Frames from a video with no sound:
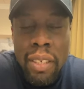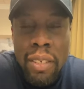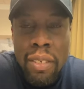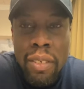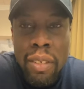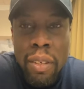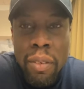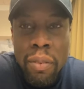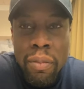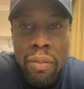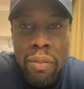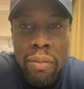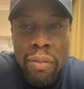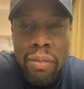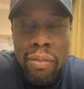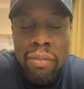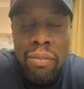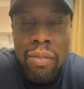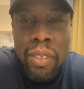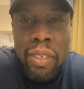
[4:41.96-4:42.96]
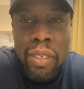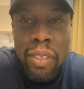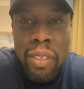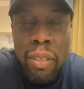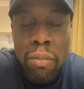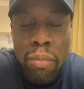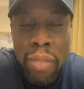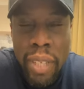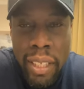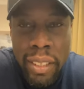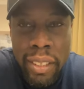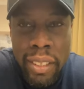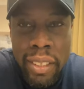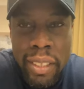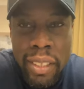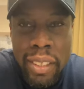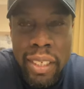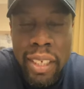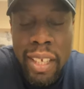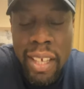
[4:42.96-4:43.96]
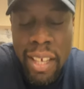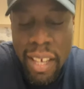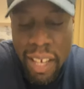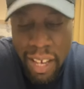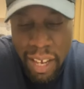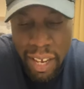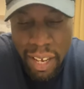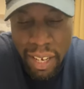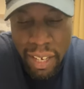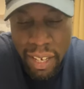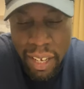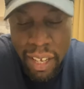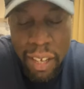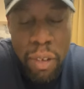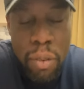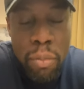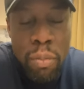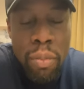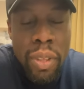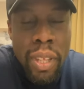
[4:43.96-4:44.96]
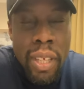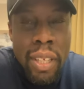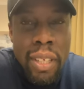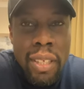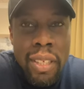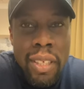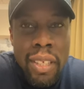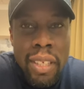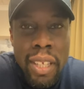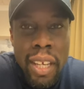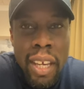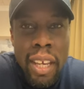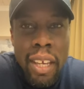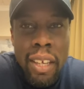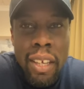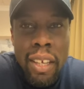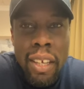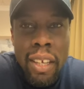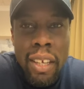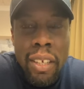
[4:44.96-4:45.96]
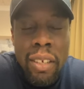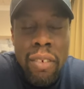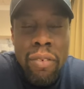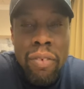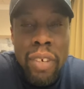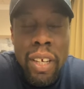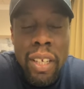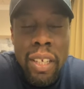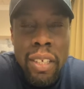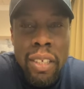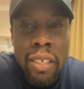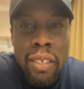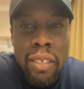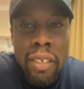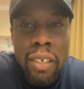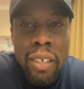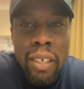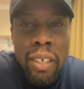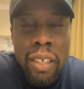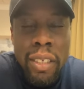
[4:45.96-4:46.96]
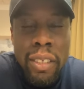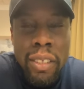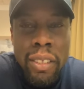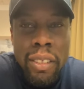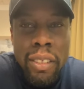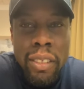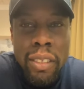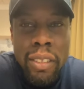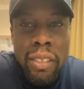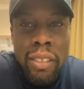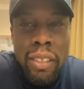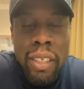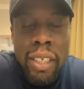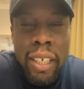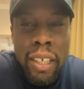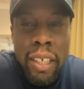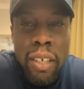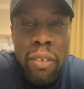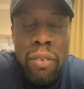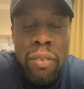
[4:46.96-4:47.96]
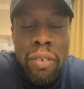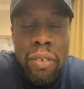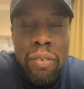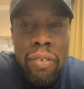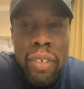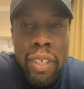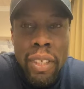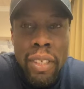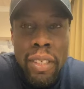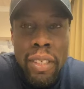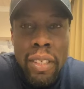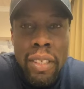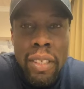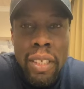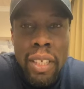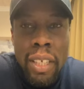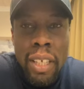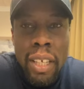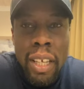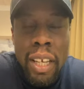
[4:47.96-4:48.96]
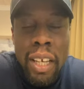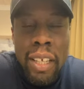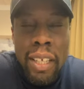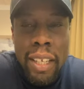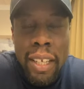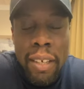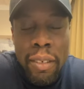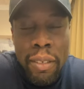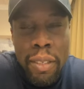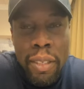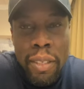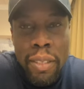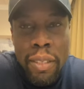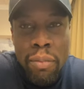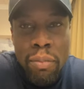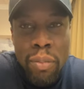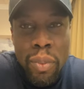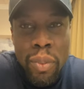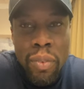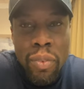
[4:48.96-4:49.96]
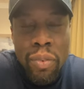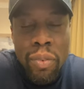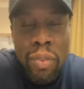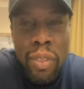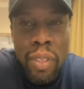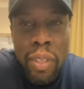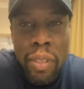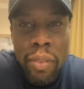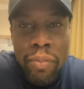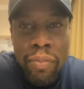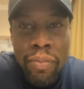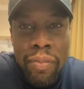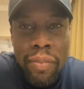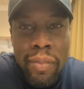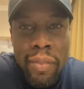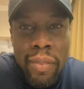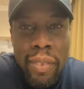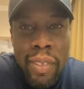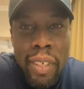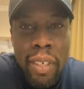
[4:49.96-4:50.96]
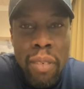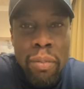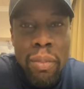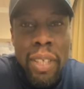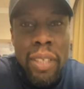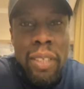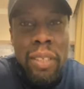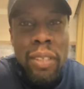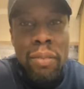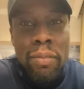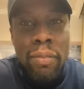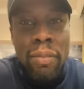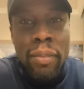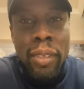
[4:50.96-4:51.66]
so, God bless, and I hope that today you find it in your heart to let go of offense and allow God to move through you. God bless.